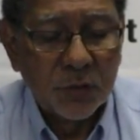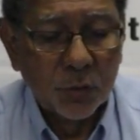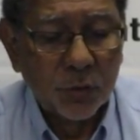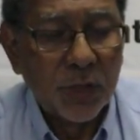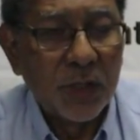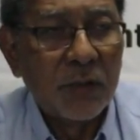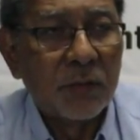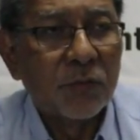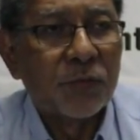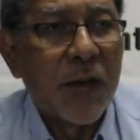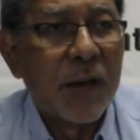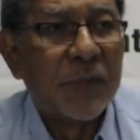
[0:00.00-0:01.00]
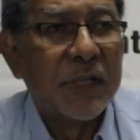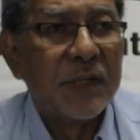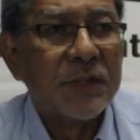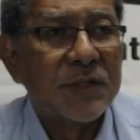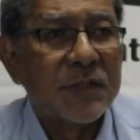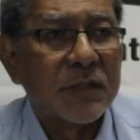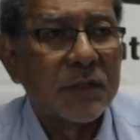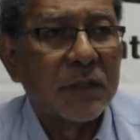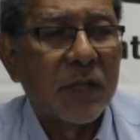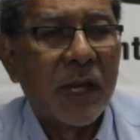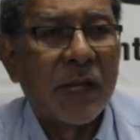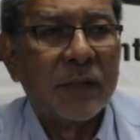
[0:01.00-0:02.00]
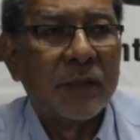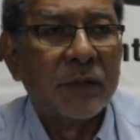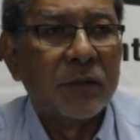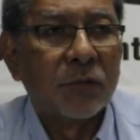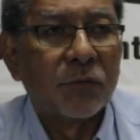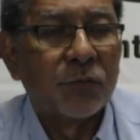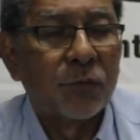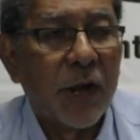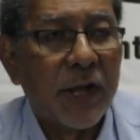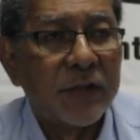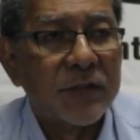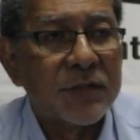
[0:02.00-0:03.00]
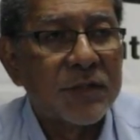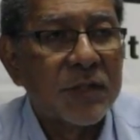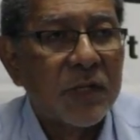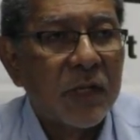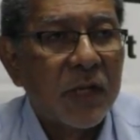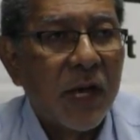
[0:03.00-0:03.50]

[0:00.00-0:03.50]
to the families and friends,